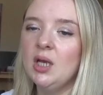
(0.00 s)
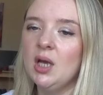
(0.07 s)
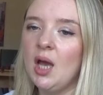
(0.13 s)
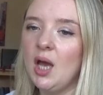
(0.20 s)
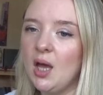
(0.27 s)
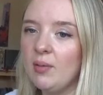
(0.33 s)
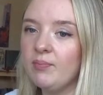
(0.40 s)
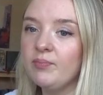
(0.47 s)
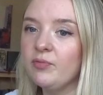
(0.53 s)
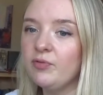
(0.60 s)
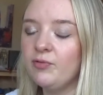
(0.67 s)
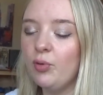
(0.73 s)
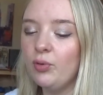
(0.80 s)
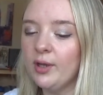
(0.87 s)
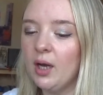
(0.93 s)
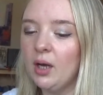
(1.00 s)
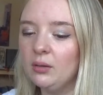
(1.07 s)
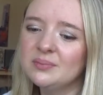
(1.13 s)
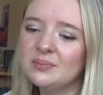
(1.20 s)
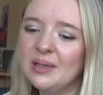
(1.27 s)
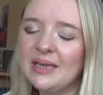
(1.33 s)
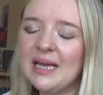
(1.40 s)
um, for the
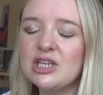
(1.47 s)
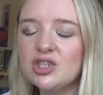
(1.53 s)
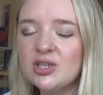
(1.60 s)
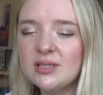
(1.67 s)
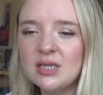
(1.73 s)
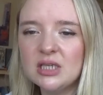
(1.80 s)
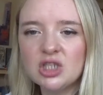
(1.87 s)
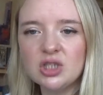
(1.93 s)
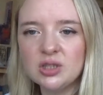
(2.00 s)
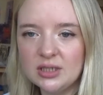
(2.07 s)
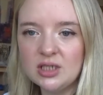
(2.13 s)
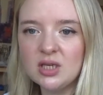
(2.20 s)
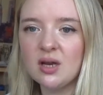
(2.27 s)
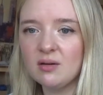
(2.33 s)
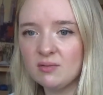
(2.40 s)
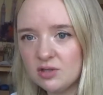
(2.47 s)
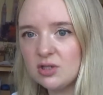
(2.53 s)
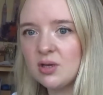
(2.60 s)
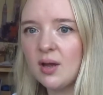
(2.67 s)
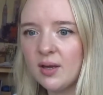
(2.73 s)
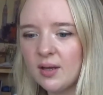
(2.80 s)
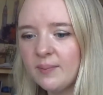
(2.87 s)
cult. But yeah, she essentially kind of just
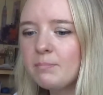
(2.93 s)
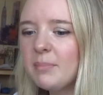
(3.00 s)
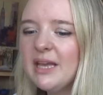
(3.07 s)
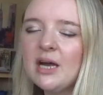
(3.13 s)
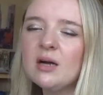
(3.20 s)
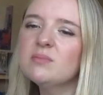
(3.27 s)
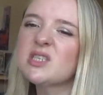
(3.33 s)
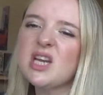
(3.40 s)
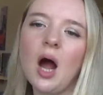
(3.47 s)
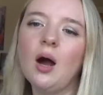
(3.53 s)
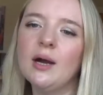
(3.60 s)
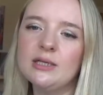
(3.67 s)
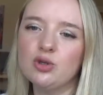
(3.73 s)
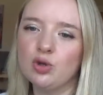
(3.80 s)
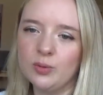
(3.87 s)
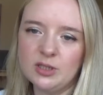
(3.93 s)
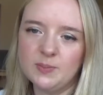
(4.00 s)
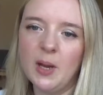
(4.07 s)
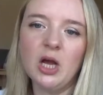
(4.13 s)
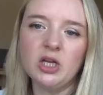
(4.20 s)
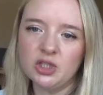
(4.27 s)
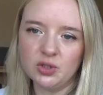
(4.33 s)
like becomes Kai's almost
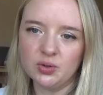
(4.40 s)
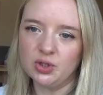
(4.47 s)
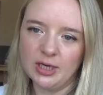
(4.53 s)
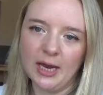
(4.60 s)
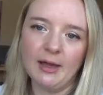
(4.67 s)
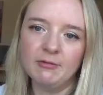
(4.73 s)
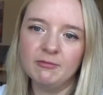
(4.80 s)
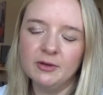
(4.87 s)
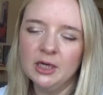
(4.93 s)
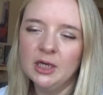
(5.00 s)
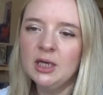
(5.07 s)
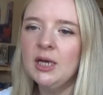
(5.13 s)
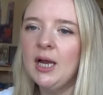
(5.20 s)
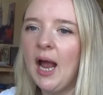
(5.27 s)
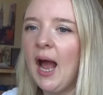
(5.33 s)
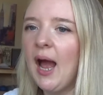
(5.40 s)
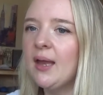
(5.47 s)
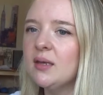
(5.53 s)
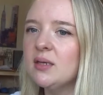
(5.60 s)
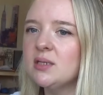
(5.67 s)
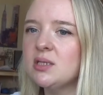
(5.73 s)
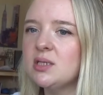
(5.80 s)
personal chef.
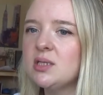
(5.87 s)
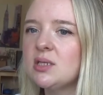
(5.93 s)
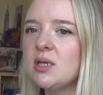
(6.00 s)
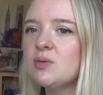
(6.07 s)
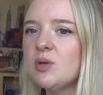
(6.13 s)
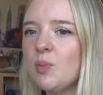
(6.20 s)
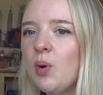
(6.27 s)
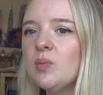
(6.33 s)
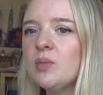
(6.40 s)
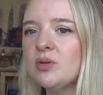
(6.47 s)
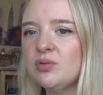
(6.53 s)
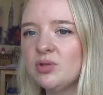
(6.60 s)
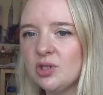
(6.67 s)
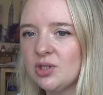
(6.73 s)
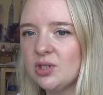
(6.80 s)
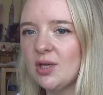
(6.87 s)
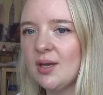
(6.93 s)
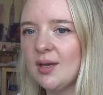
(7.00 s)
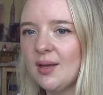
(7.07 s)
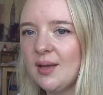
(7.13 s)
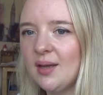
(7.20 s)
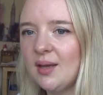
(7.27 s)
And there was a point where I was just
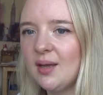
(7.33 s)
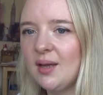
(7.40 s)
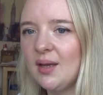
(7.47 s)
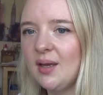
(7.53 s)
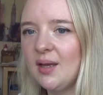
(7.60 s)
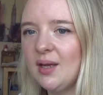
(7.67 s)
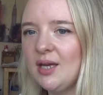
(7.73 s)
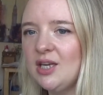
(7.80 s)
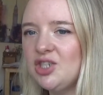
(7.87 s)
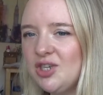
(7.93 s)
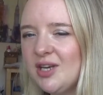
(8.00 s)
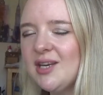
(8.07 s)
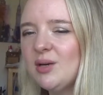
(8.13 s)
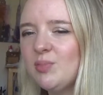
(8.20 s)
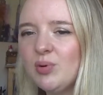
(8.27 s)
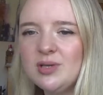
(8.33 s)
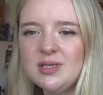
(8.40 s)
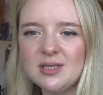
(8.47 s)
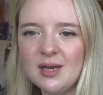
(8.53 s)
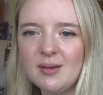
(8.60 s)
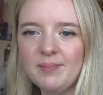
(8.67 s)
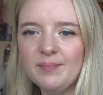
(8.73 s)
like, is she going to
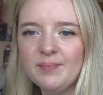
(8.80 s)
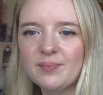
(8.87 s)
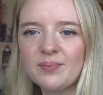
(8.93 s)
poison him?